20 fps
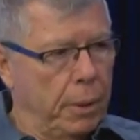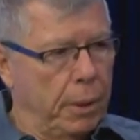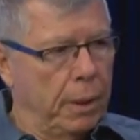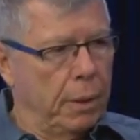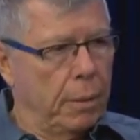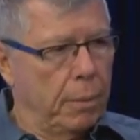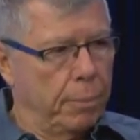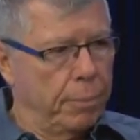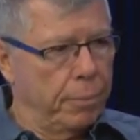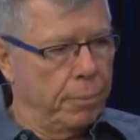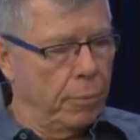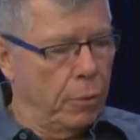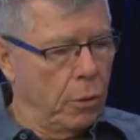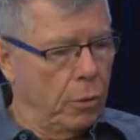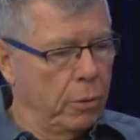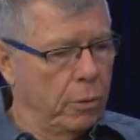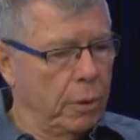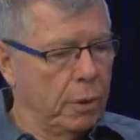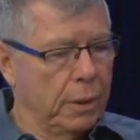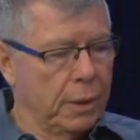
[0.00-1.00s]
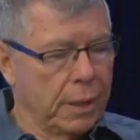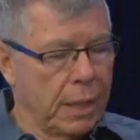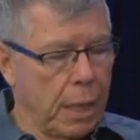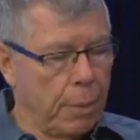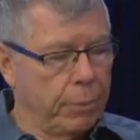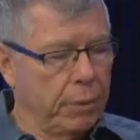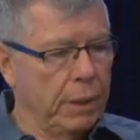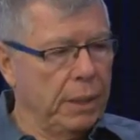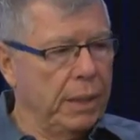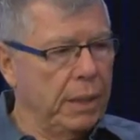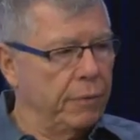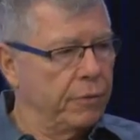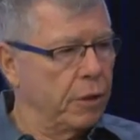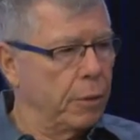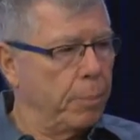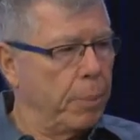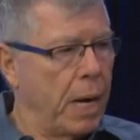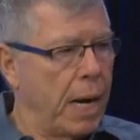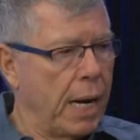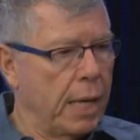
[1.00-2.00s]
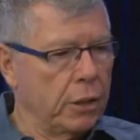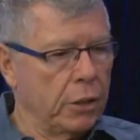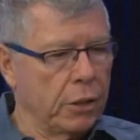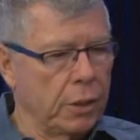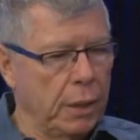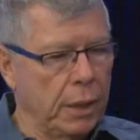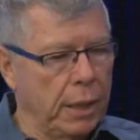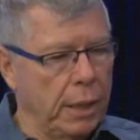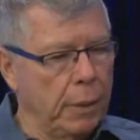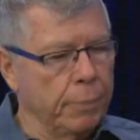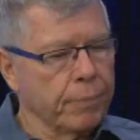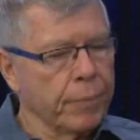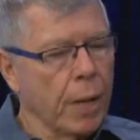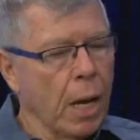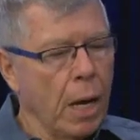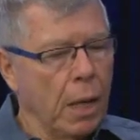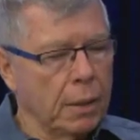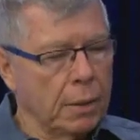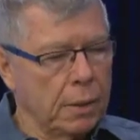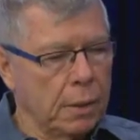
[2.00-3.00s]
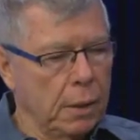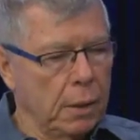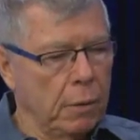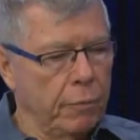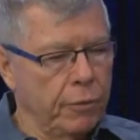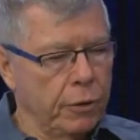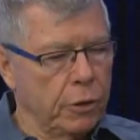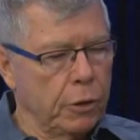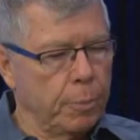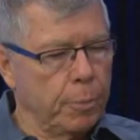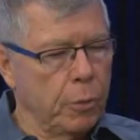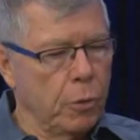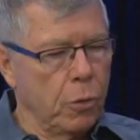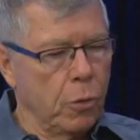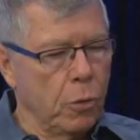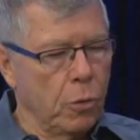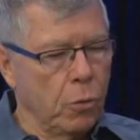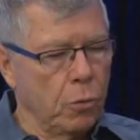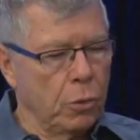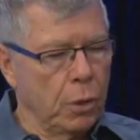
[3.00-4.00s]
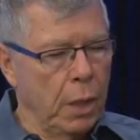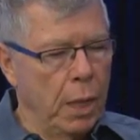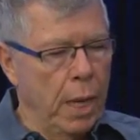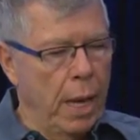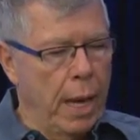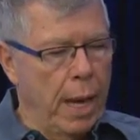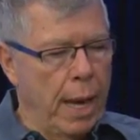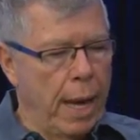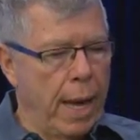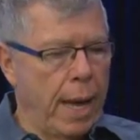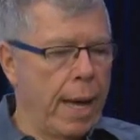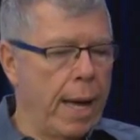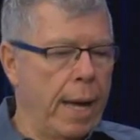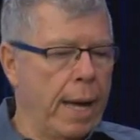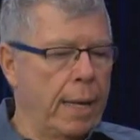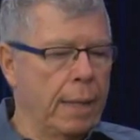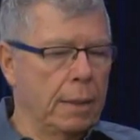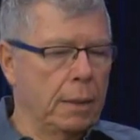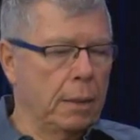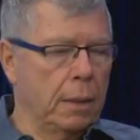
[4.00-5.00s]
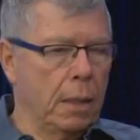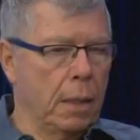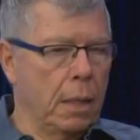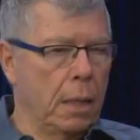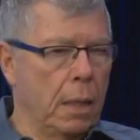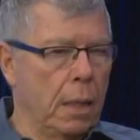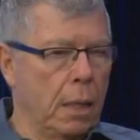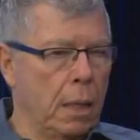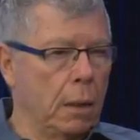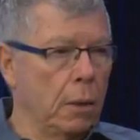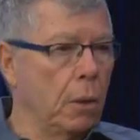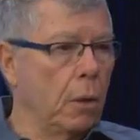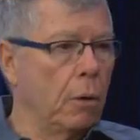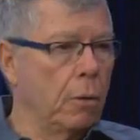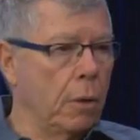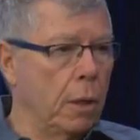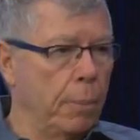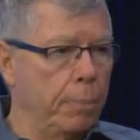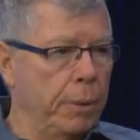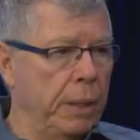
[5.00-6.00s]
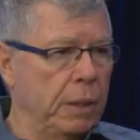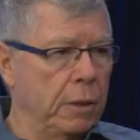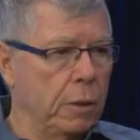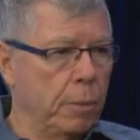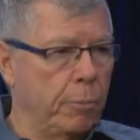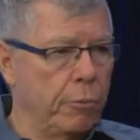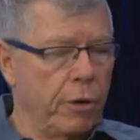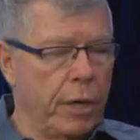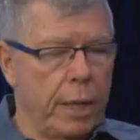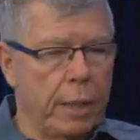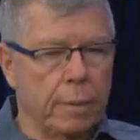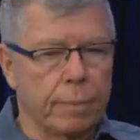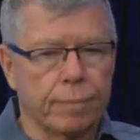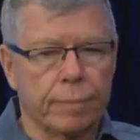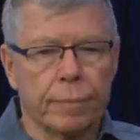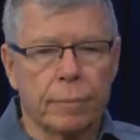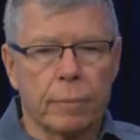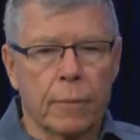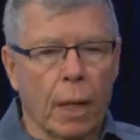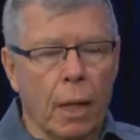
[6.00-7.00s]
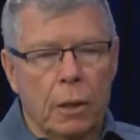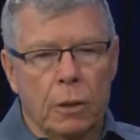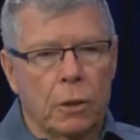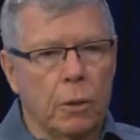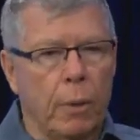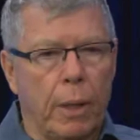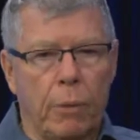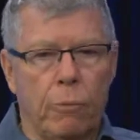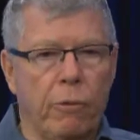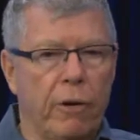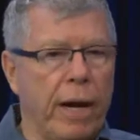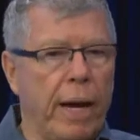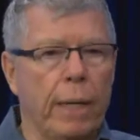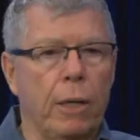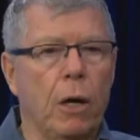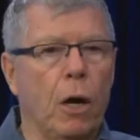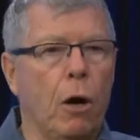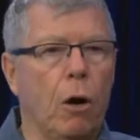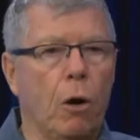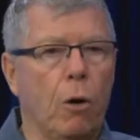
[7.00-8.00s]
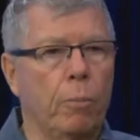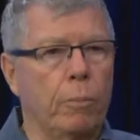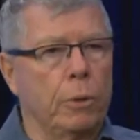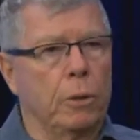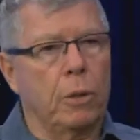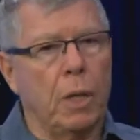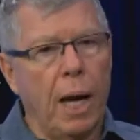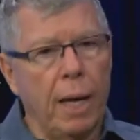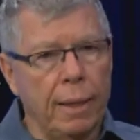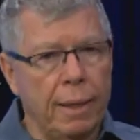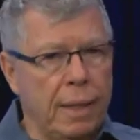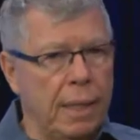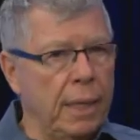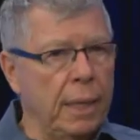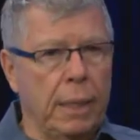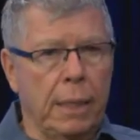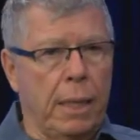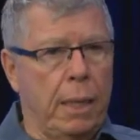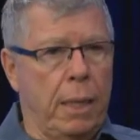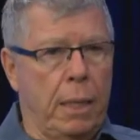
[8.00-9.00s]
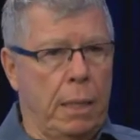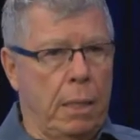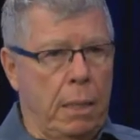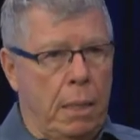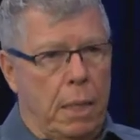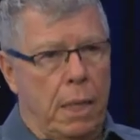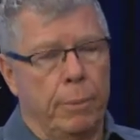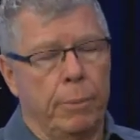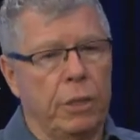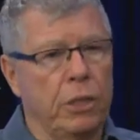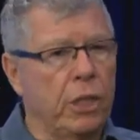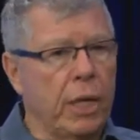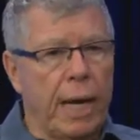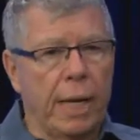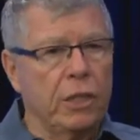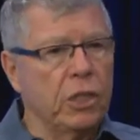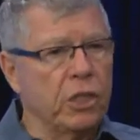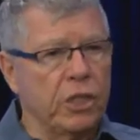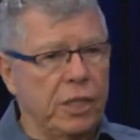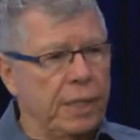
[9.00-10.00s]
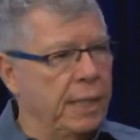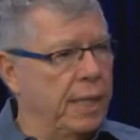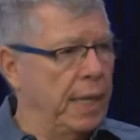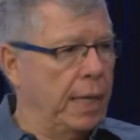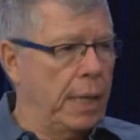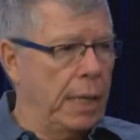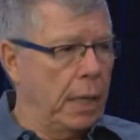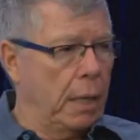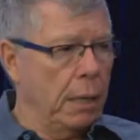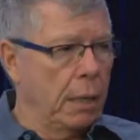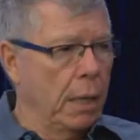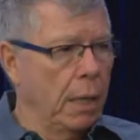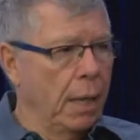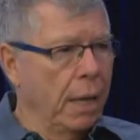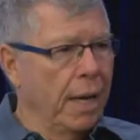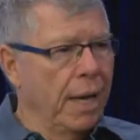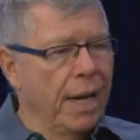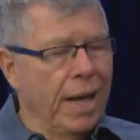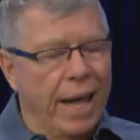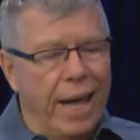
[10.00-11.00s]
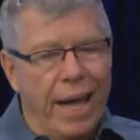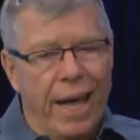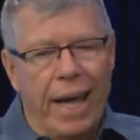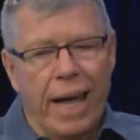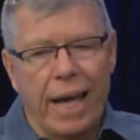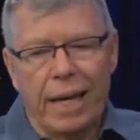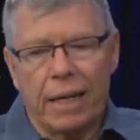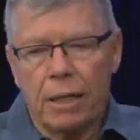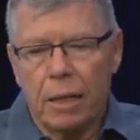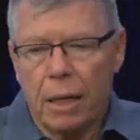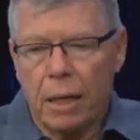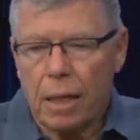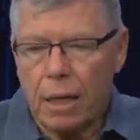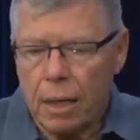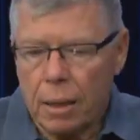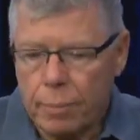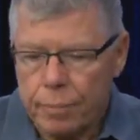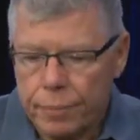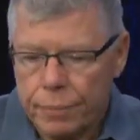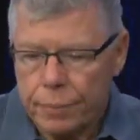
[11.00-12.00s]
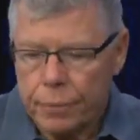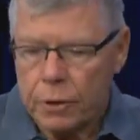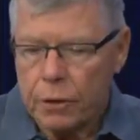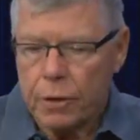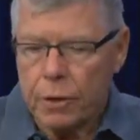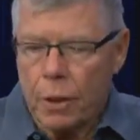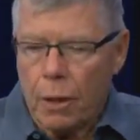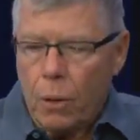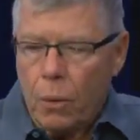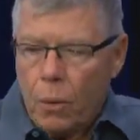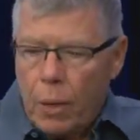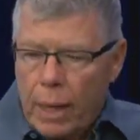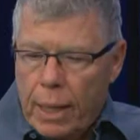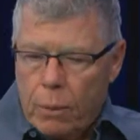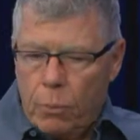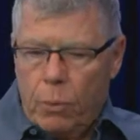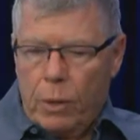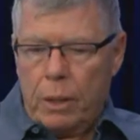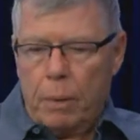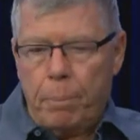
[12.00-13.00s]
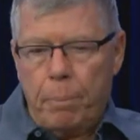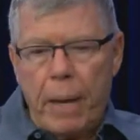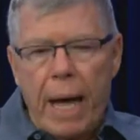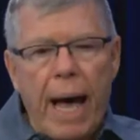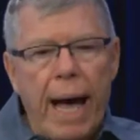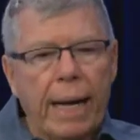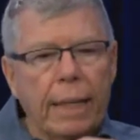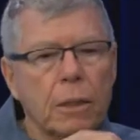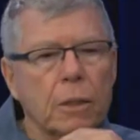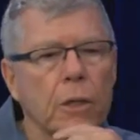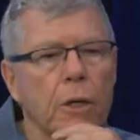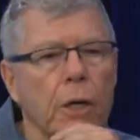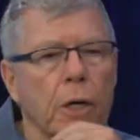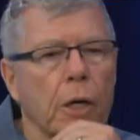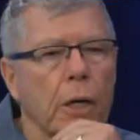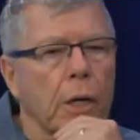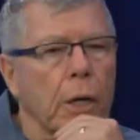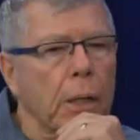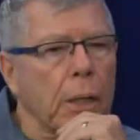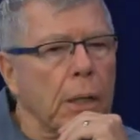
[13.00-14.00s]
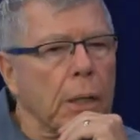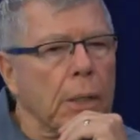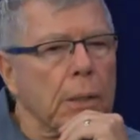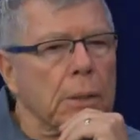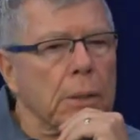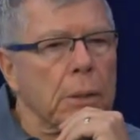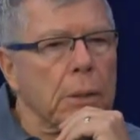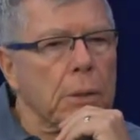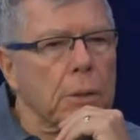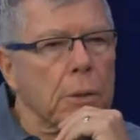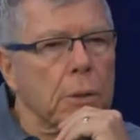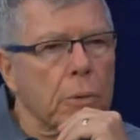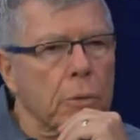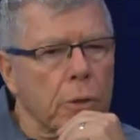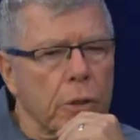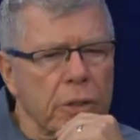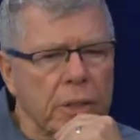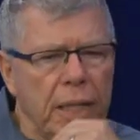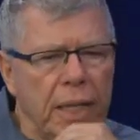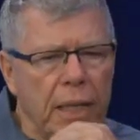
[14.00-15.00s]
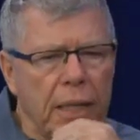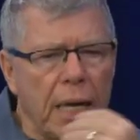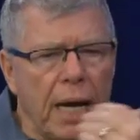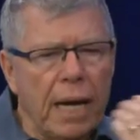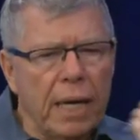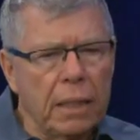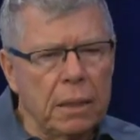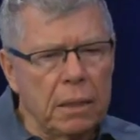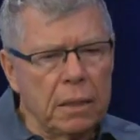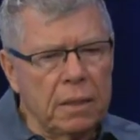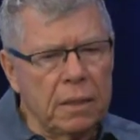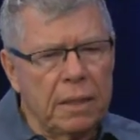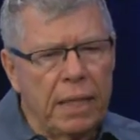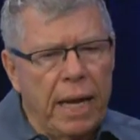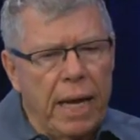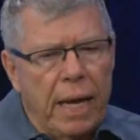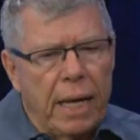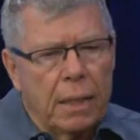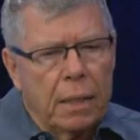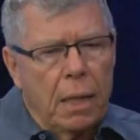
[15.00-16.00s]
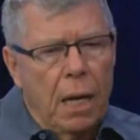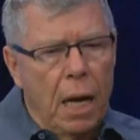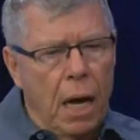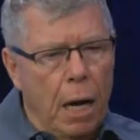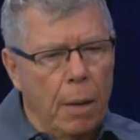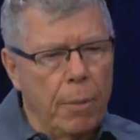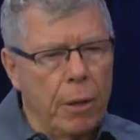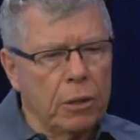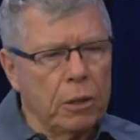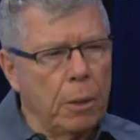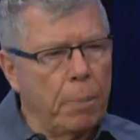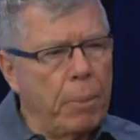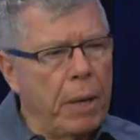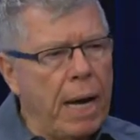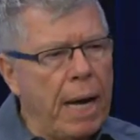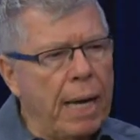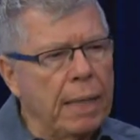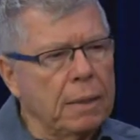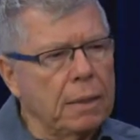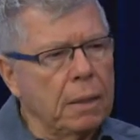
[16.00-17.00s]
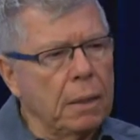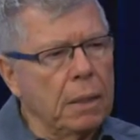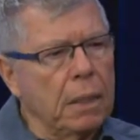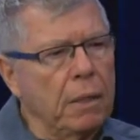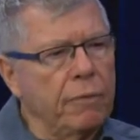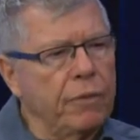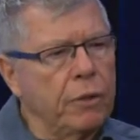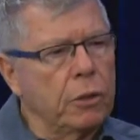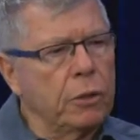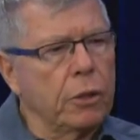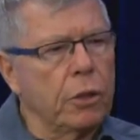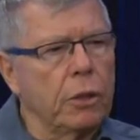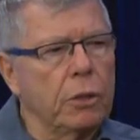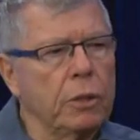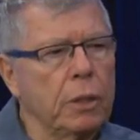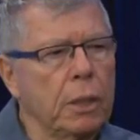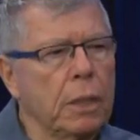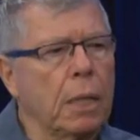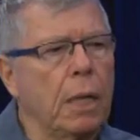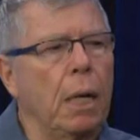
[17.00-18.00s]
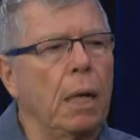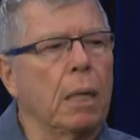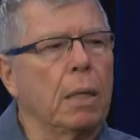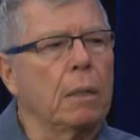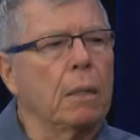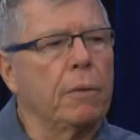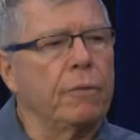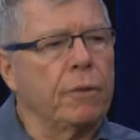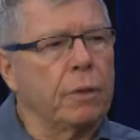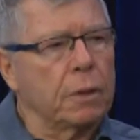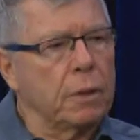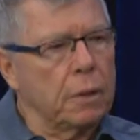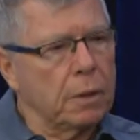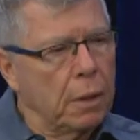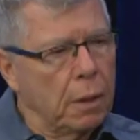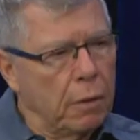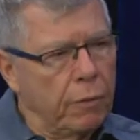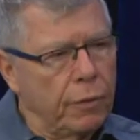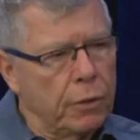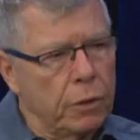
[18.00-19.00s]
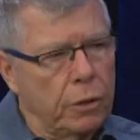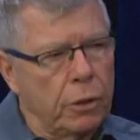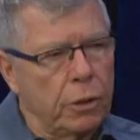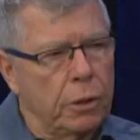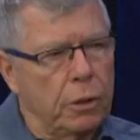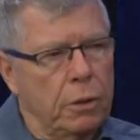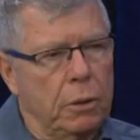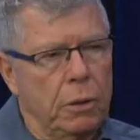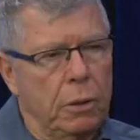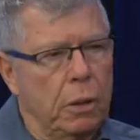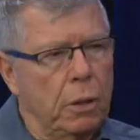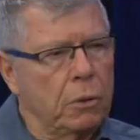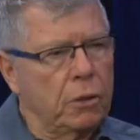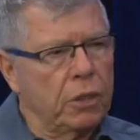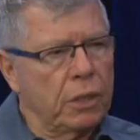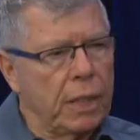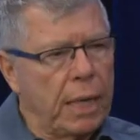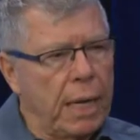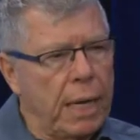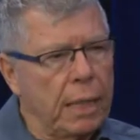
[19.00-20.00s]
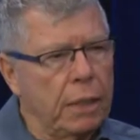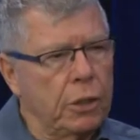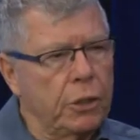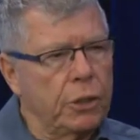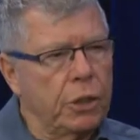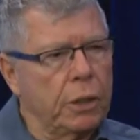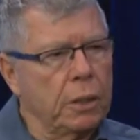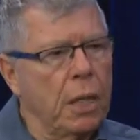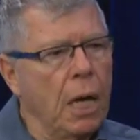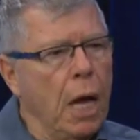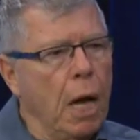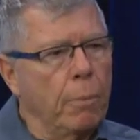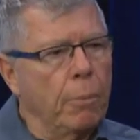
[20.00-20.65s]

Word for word: a, a couple leaves of parsley, a silver spoon, and uh, a, lo- a piece of bread. So I ran home, not thinking. I, I just did it. Yeah. And um, so I went back to her and I said, Rosine, I understand about the parsley, if it turns a color, if the silver, you know, tarnishes.